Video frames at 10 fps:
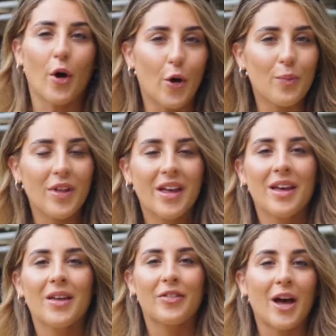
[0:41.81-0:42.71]
home,
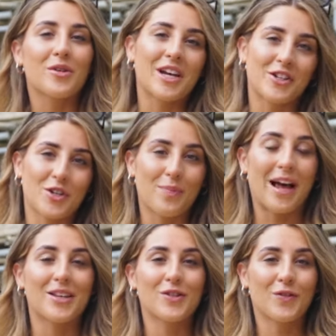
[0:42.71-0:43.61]
that was actually
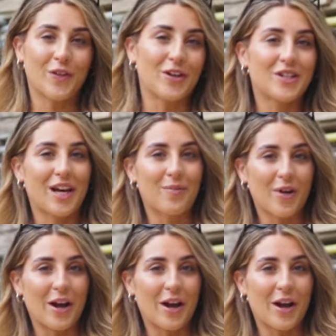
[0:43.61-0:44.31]
passed first time